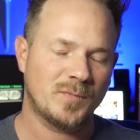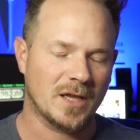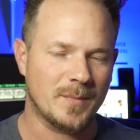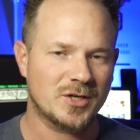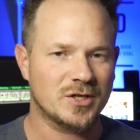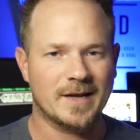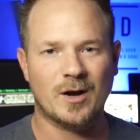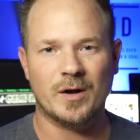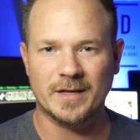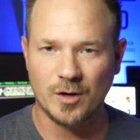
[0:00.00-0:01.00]
It mentioned
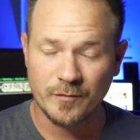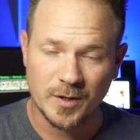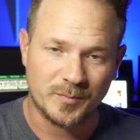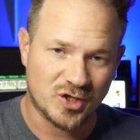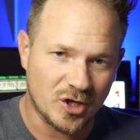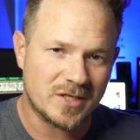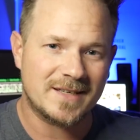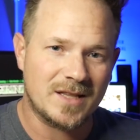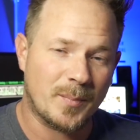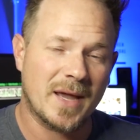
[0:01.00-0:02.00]
how just
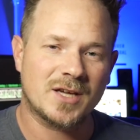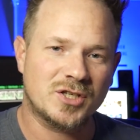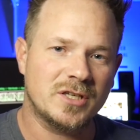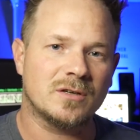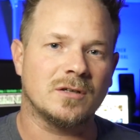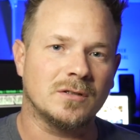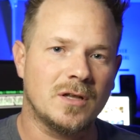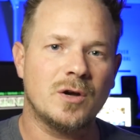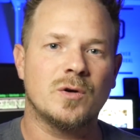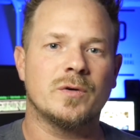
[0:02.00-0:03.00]
in the past year
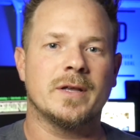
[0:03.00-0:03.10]
alone,